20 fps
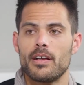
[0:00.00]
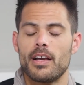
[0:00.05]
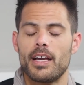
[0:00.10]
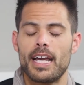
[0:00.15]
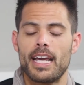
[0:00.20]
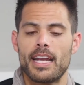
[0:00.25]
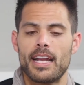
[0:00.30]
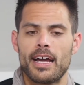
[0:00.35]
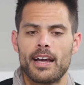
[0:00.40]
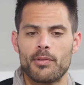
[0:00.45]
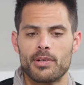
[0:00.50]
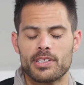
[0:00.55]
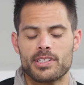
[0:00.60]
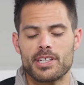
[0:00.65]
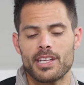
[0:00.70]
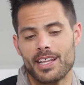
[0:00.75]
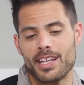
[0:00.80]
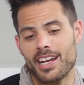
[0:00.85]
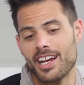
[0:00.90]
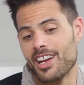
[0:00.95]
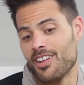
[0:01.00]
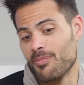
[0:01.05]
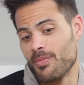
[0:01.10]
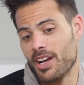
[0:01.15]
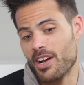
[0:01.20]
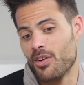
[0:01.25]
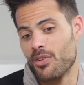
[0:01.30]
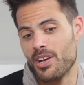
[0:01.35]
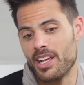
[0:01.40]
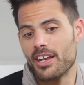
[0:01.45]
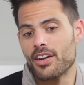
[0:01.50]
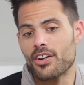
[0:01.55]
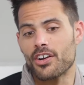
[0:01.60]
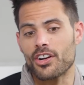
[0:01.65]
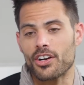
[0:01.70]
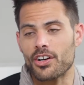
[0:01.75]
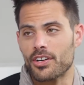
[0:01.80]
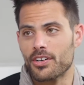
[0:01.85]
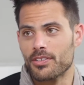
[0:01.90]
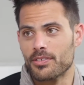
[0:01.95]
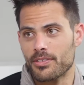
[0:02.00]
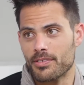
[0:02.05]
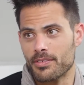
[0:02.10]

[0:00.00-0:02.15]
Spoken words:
And I would say that I have my own inner,